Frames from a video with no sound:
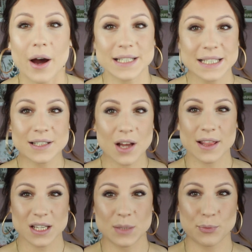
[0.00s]
I didn't
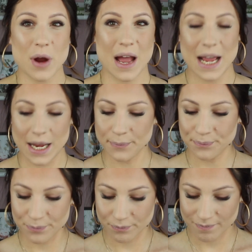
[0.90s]
like the spray
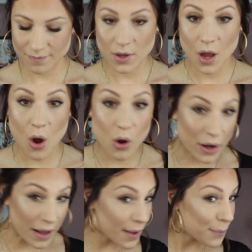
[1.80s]
on
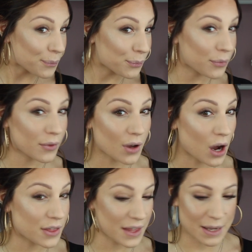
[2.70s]
it.
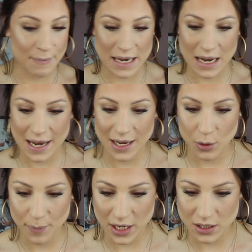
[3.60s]
I think it made it a
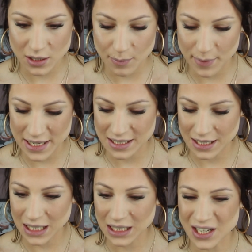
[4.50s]
little bit
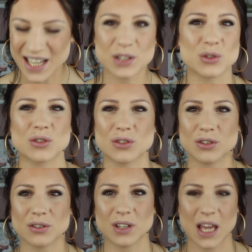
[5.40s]
bitty, like,
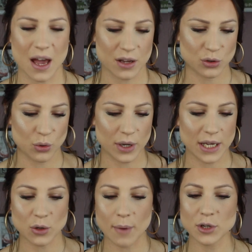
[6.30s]
yeah,
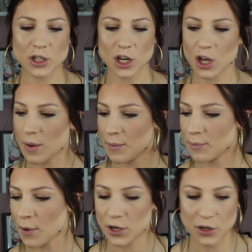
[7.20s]
chalky. So I'm just going to go in
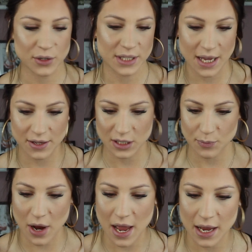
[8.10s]
with my new skin
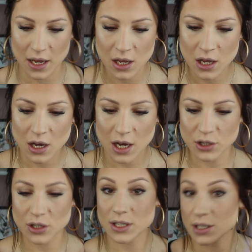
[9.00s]
spray
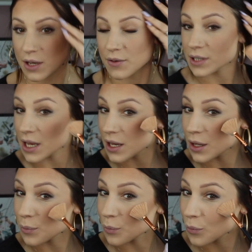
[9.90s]
and just to see if it's
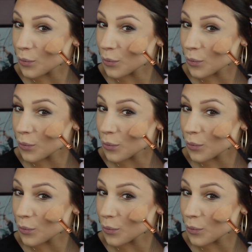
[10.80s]
any...